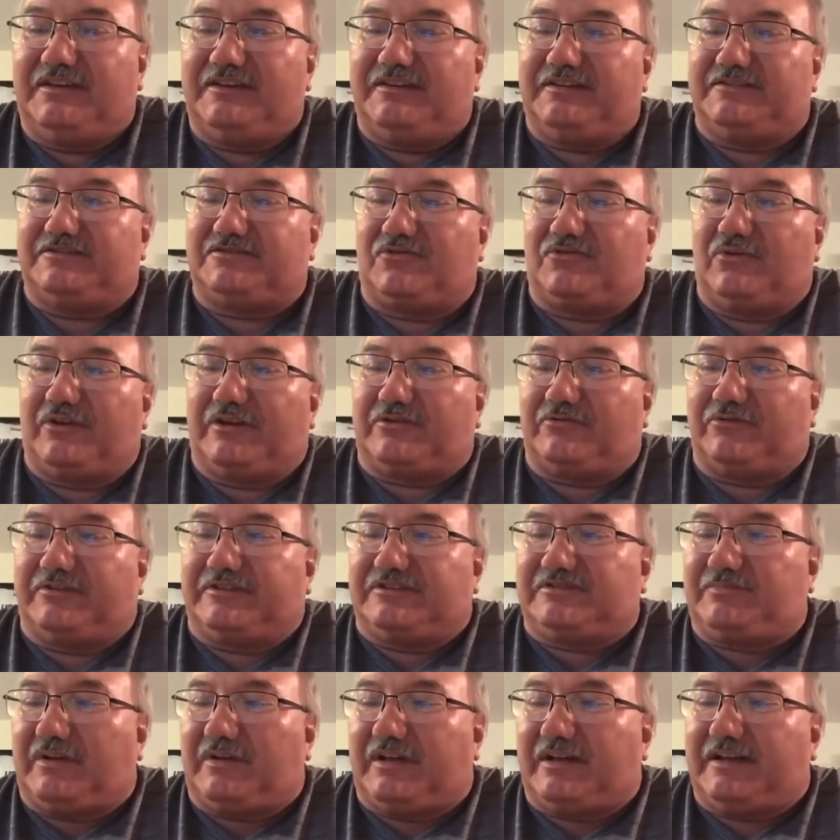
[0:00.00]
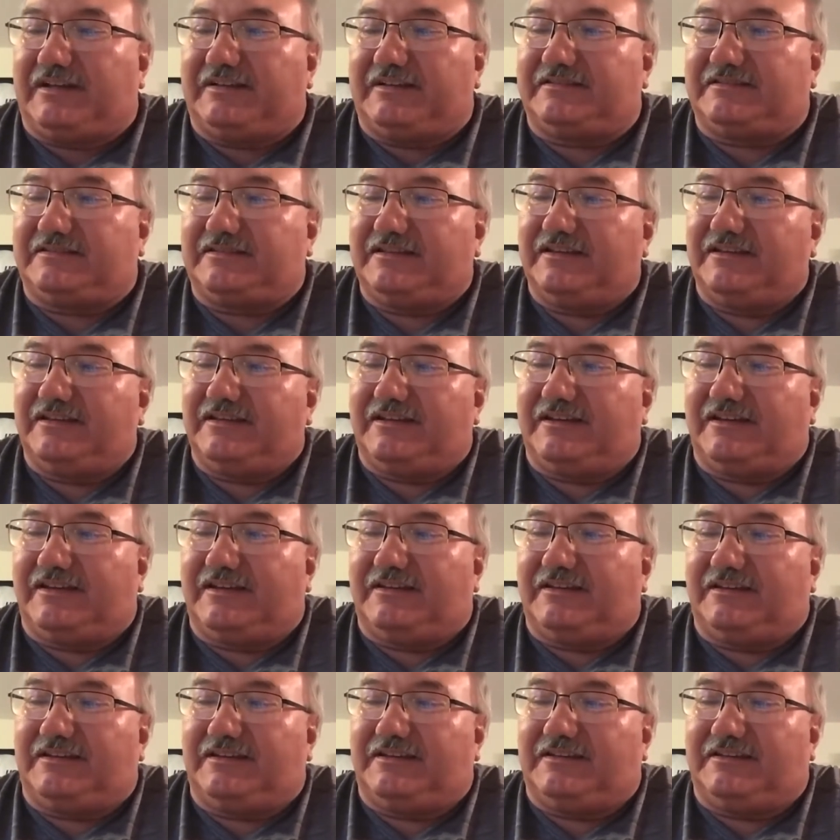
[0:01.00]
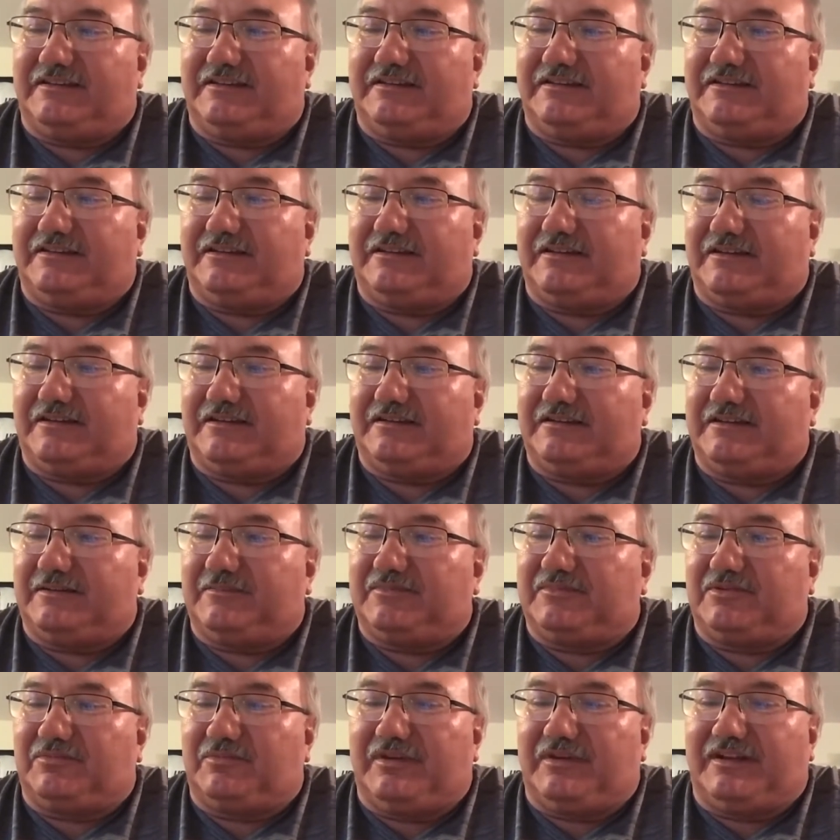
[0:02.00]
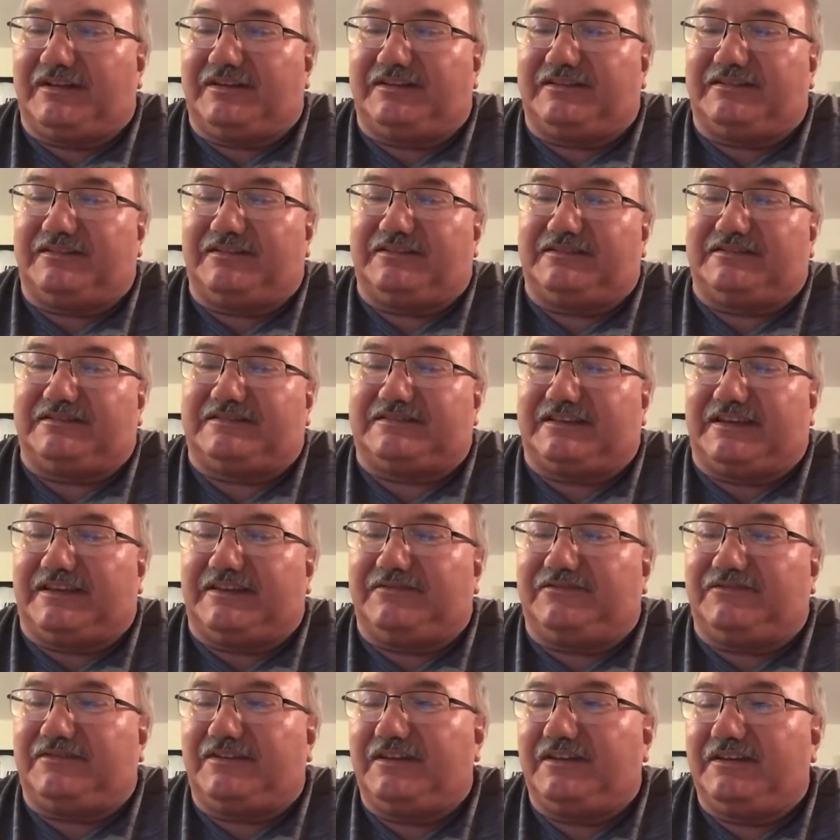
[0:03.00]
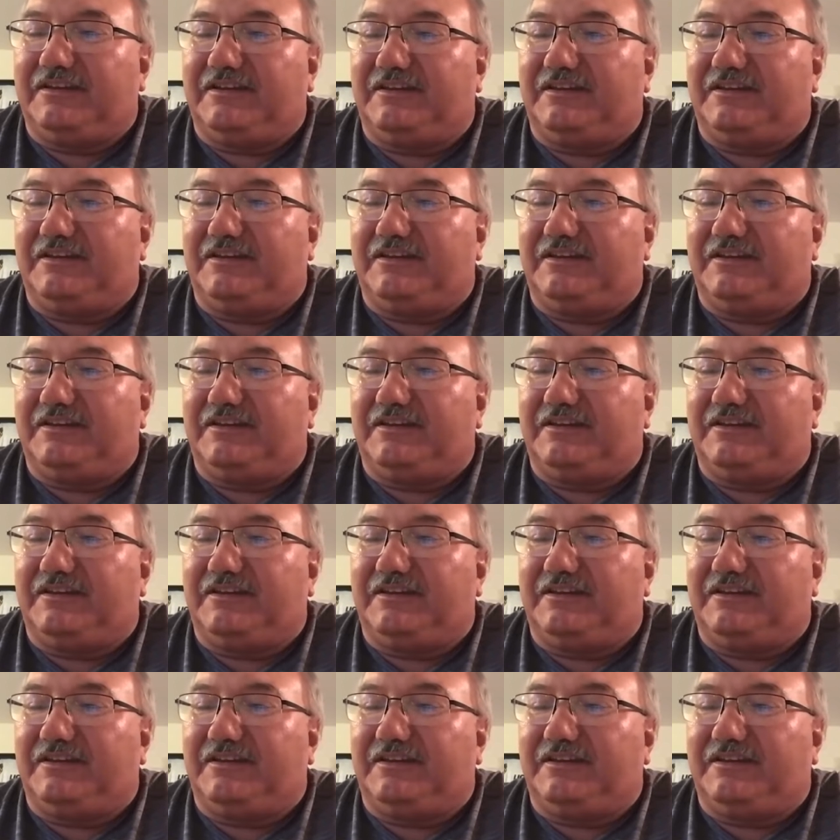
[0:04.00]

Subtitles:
his quick response, and in implementing the safe